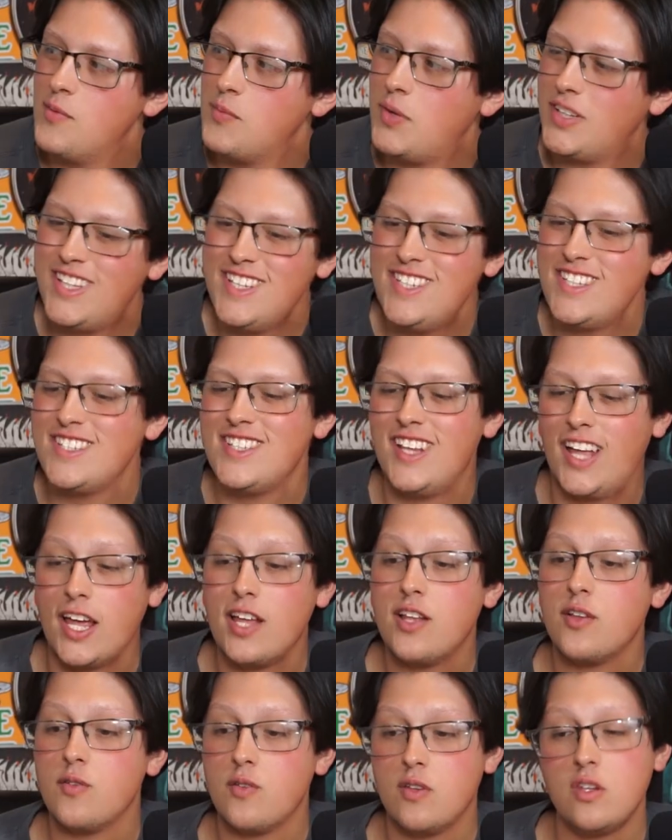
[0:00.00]
But this is like,
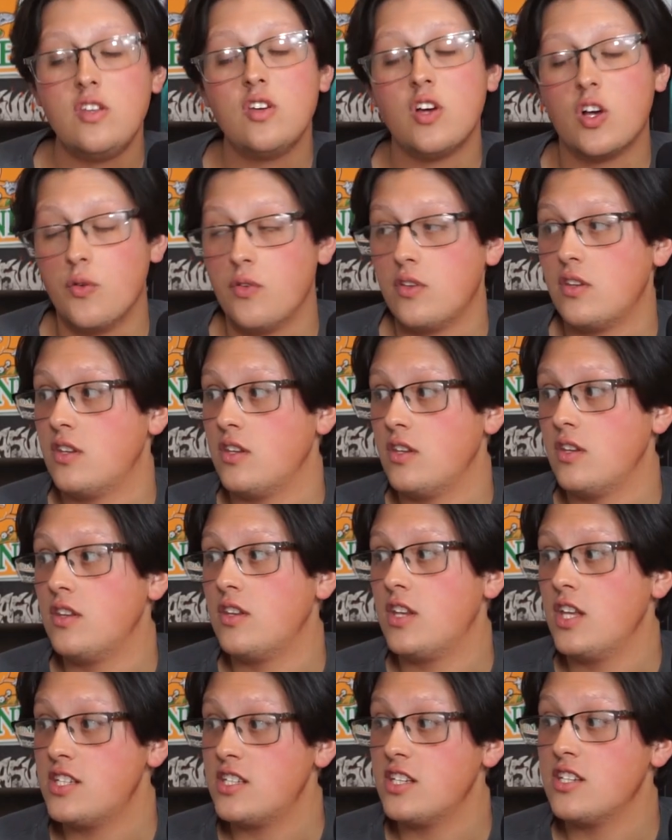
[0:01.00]

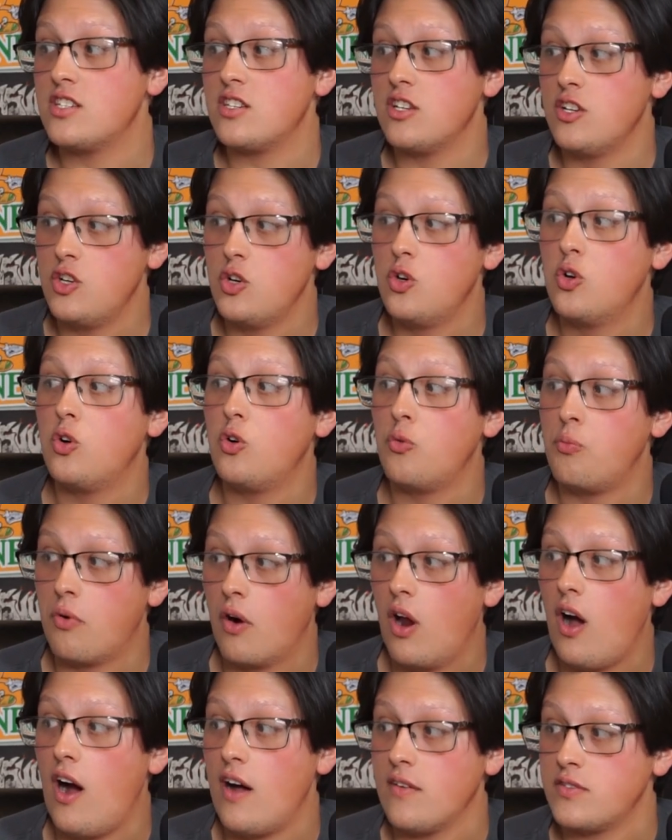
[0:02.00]
this is noodle
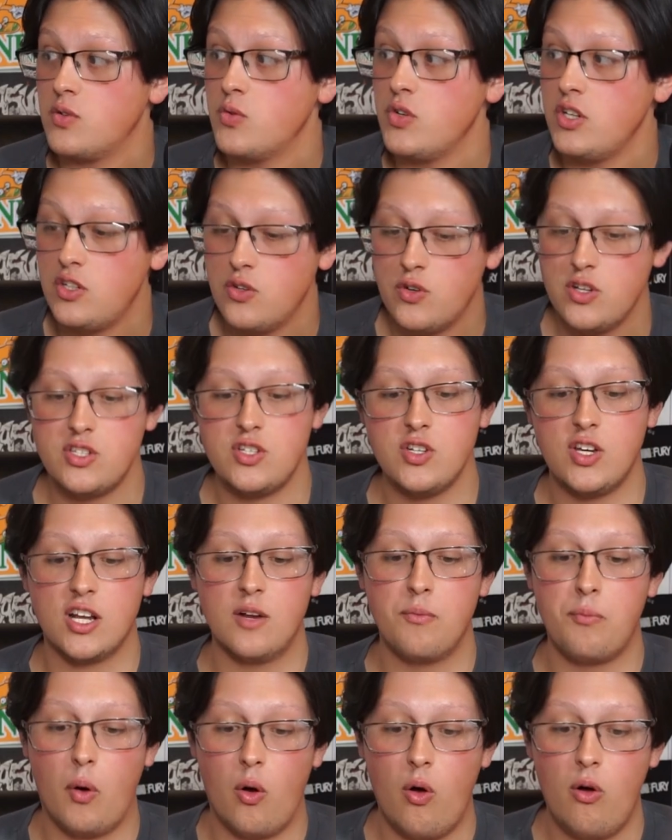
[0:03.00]
broth. So what you do is you get a
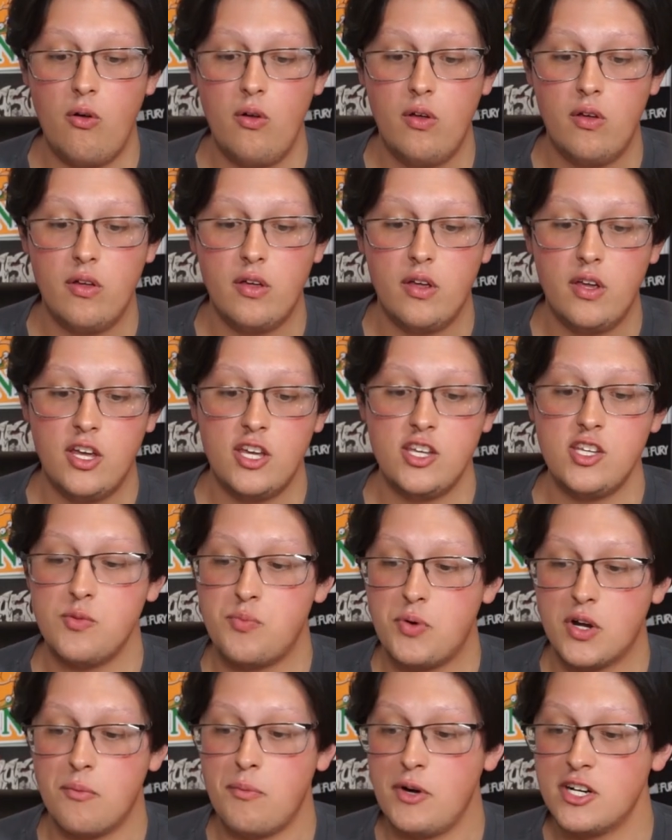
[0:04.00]
bowl, you
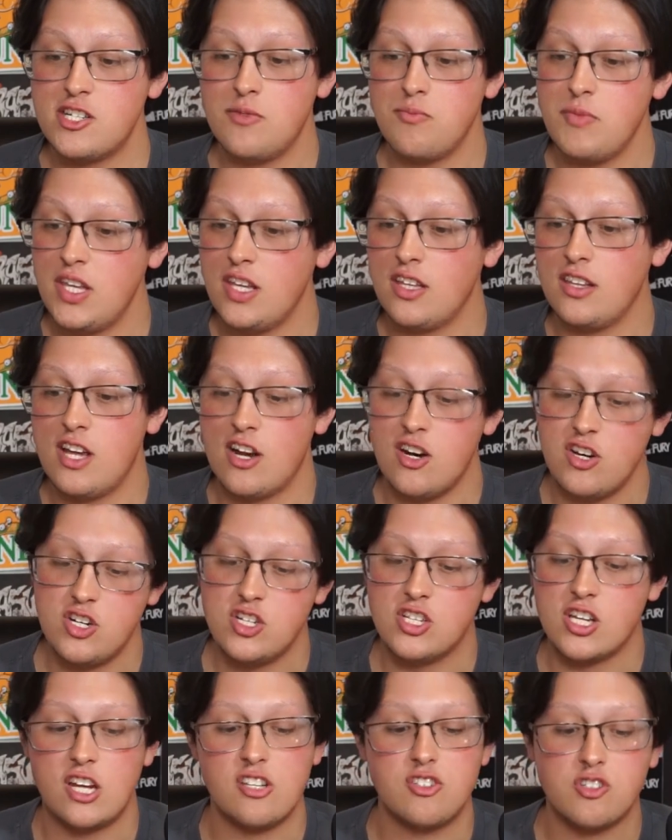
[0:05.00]
put a bunch of meat in there, and you just
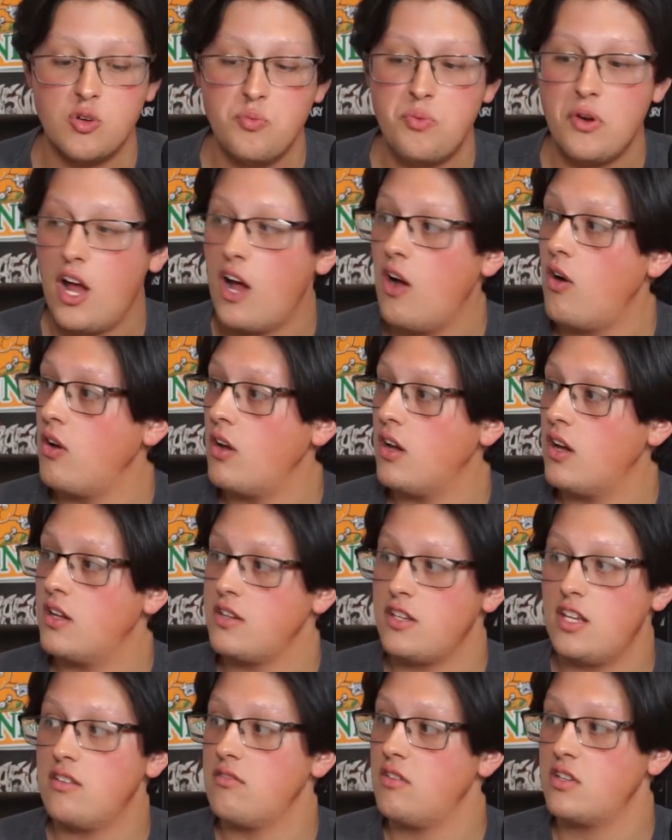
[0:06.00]
kind of scoop it out, and
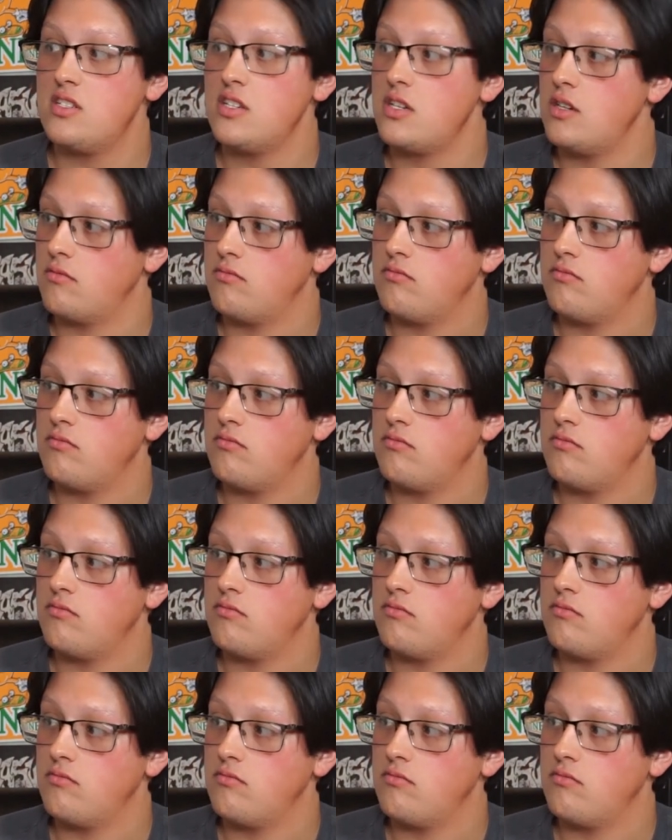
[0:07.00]
then that's it.